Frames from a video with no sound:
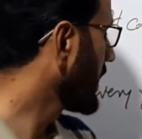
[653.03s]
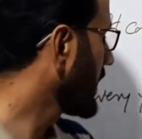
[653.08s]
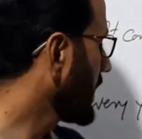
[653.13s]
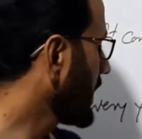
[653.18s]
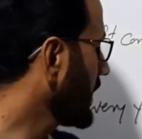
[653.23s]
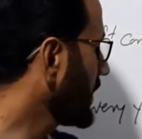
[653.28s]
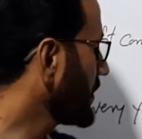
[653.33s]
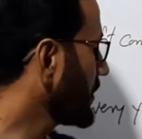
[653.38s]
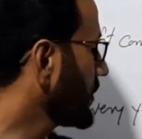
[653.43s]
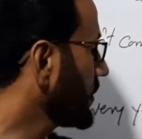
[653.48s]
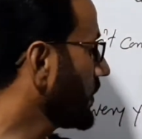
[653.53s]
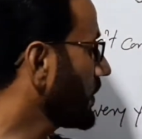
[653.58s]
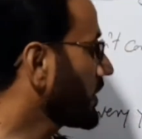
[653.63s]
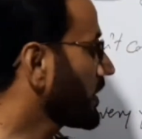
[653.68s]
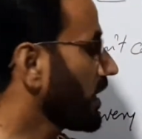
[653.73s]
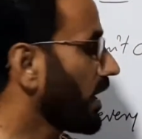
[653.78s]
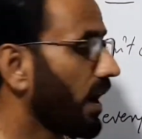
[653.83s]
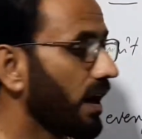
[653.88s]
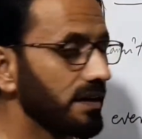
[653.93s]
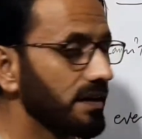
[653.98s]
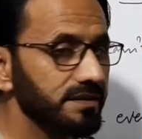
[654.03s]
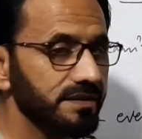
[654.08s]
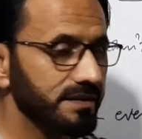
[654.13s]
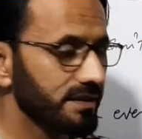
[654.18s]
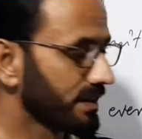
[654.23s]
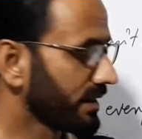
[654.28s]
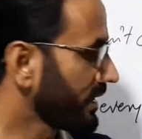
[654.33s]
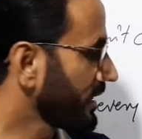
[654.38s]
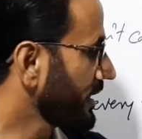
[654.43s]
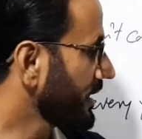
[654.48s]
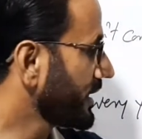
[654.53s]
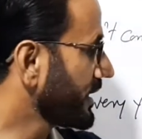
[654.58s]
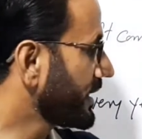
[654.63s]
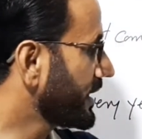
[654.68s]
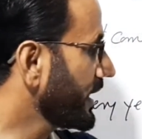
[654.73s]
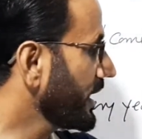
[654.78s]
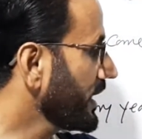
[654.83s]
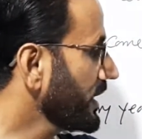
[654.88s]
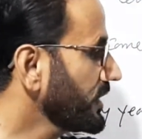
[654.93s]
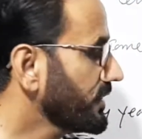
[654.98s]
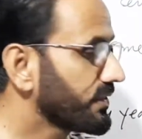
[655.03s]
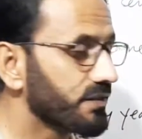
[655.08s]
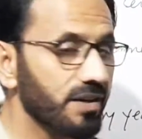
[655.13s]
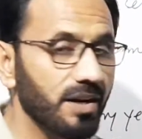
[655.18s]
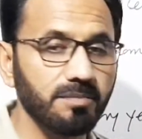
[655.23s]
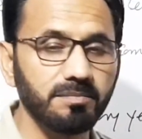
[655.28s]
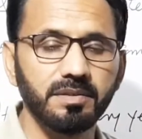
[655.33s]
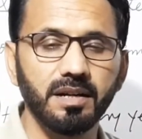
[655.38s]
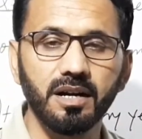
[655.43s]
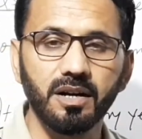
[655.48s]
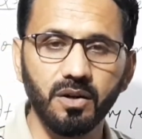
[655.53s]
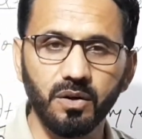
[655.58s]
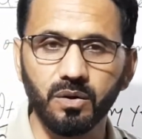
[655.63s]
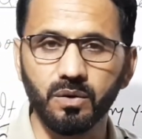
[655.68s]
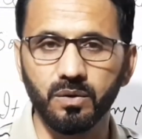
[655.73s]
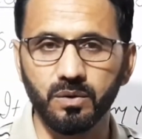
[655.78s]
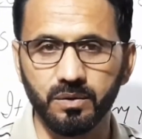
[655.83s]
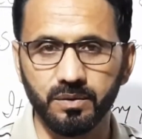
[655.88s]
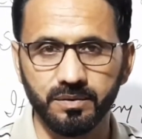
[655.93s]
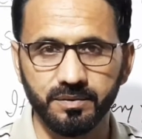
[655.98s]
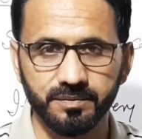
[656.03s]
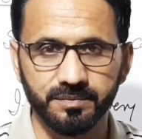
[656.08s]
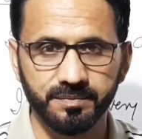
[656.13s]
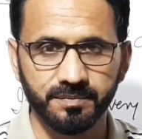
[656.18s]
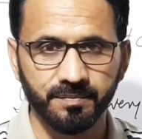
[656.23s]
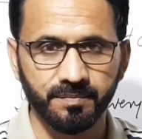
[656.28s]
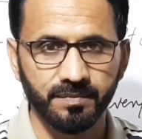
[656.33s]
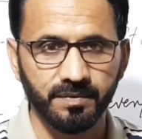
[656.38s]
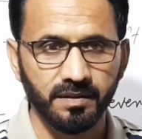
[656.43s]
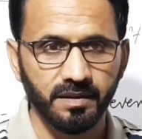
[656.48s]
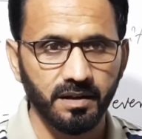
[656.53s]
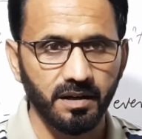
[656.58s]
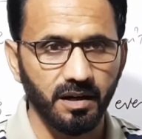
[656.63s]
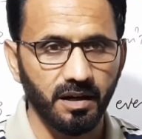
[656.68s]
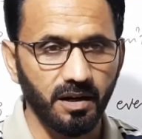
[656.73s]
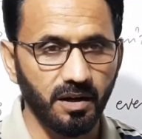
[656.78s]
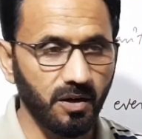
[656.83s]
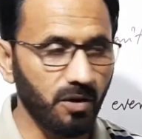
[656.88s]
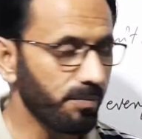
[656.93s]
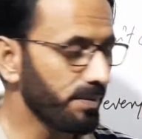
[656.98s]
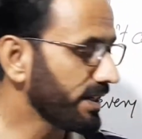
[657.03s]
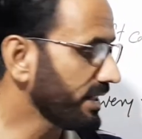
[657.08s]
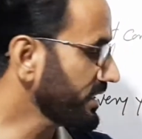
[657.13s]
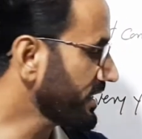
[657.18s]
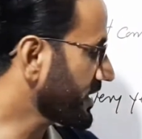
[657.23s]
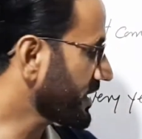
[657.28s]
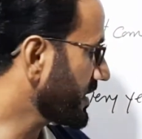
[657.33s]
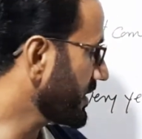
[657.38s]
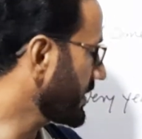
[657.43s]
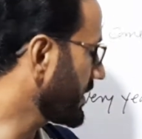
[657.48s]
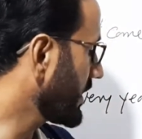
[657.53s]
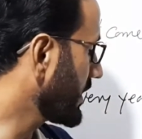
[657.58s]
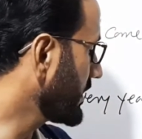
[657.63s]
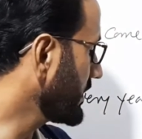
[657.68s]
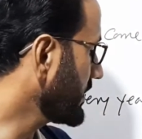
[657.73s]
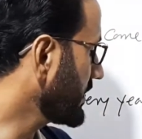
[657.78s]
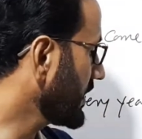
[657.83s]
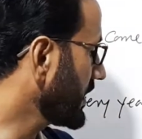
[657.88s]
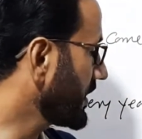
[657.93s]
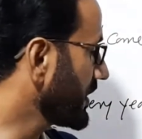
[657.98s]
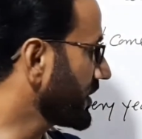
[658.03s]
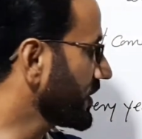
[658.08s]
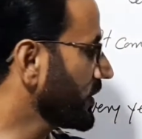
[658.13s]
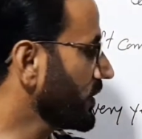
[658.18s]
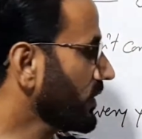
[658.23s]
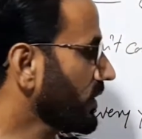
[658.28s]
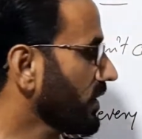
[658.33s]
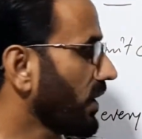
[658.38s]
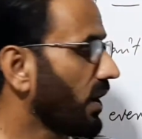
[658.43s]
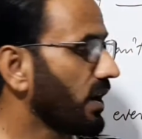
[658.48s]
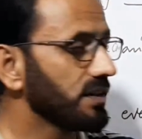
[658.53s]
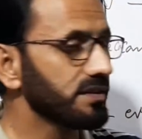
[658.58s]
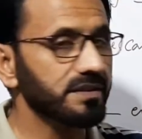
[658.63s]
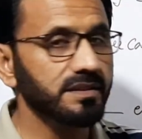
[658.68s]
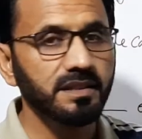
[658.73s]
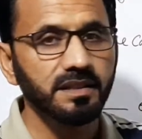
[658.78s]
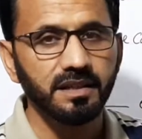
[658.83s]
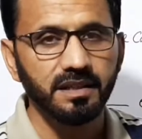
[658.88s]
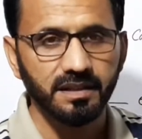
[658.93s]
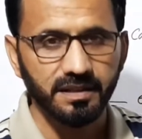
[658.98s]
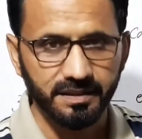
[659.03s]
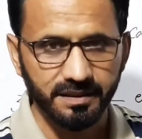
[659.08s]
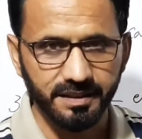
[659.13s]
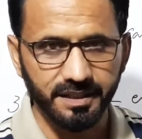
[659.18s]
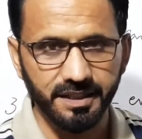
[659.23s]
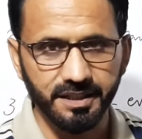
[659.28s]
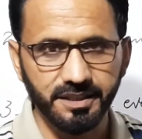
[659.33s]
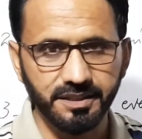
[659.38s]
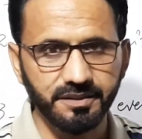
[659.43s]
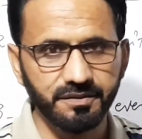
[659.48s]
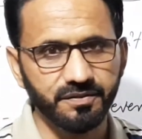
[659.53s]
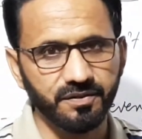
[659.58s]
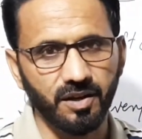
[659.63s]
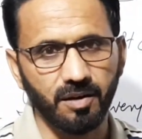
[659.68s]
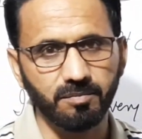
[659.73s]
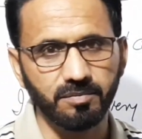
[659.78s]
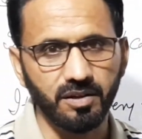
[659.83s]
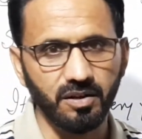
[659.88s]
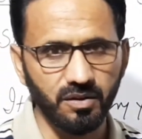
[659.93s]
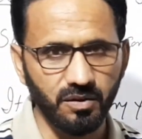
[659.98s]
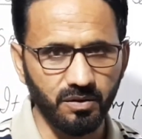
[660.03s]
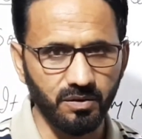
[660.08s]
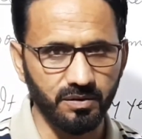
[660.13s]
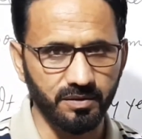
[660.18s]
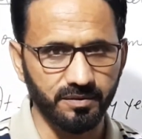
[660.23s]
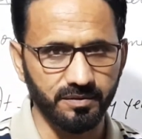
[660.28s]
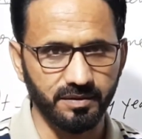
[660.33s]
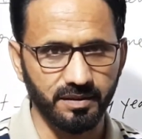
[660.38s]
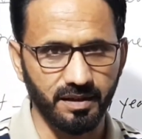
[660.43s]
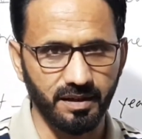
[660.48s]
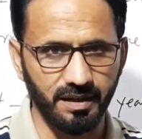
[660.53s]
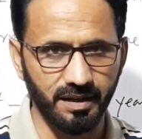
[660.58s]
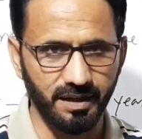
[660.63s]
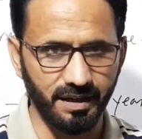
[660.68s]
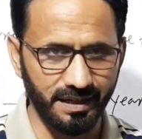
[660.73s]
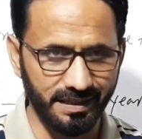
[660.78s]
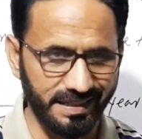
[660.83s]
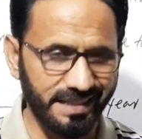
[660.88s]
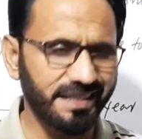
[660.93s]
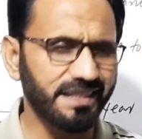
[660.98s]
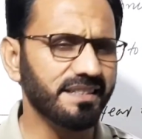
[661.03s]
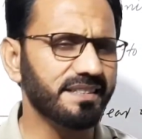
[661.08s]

in your class dash from Lahore? How many students in your class dash from Lahore? Another